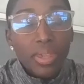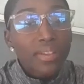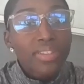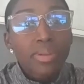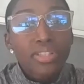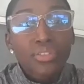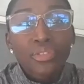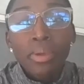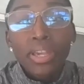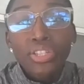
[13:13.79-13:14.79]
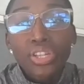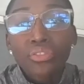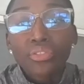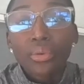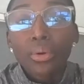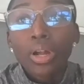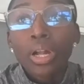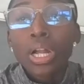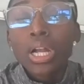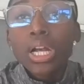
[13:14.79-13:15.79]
give as much information for